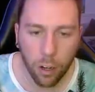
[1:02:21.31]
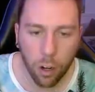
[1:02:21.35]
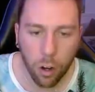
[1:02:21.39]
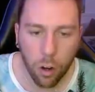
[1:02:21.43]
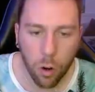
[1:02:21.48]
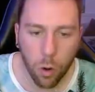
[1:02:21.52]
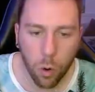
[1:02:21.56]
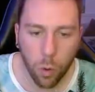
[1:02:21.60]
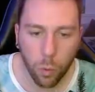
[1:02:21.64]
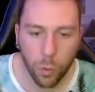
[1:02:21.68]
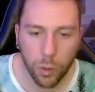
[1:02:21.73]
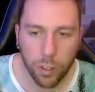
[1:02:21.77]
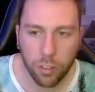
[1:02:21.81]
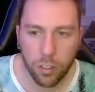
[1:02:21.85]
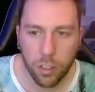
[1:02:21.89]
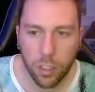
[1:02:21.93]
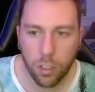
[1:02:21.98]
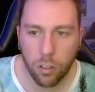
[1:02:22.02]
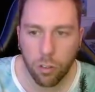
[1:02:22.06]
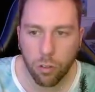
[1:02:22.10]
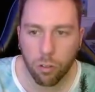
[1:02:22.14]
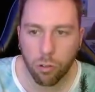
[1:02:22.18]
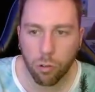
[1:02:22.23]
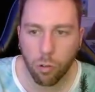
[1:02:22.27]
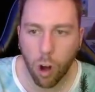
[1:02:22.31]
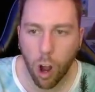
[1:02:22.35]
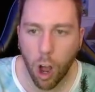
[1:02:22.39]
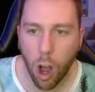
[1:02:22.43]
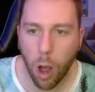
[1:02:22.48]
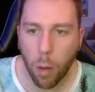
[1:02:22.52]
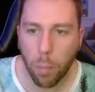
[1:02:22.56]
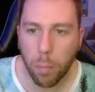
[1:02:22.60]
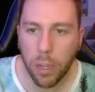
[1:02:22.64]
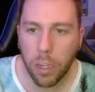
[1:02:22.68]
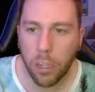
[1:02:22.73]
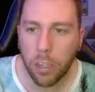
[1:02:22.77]
Oh, we see
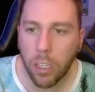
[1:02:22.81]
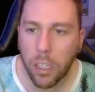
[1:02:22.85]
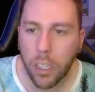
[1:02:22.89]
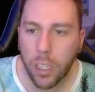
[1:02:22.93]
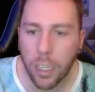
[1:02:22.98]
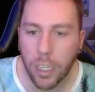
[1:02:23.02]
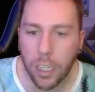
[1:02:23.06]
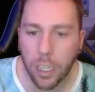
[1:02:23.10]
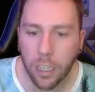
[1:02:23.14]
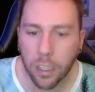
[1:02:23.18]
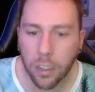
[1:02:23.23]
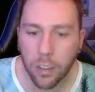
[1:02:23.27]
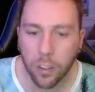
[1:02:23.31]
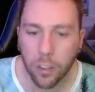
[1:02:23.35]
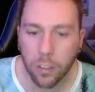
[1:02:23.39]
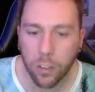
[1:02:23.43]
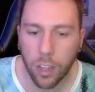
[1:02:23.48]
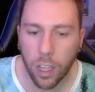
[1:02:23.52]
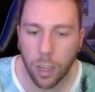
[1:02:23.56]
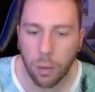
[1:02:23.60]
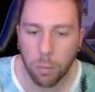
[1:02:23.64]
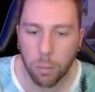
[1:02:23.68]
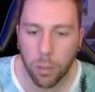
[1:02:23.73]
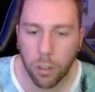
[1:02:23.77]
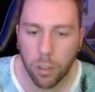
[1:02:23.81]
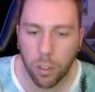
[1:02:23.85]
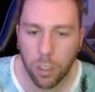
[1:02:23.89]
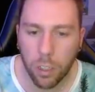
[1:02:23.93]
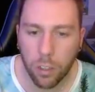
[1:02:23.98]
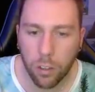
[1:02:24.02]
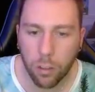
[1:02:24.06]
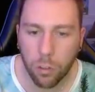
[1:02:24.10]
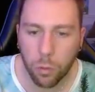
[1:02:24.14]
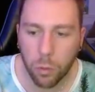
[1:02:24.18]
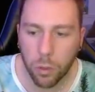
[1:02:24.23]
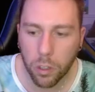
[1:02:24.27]
straw buildings and
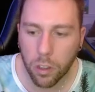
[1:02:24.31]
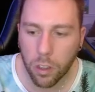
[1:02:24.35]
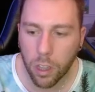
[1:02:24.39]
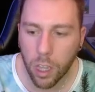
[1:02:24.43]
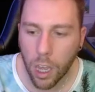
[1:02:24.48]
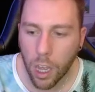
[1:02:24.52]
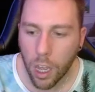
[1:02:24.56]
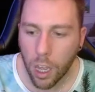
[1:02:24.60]
buildings with,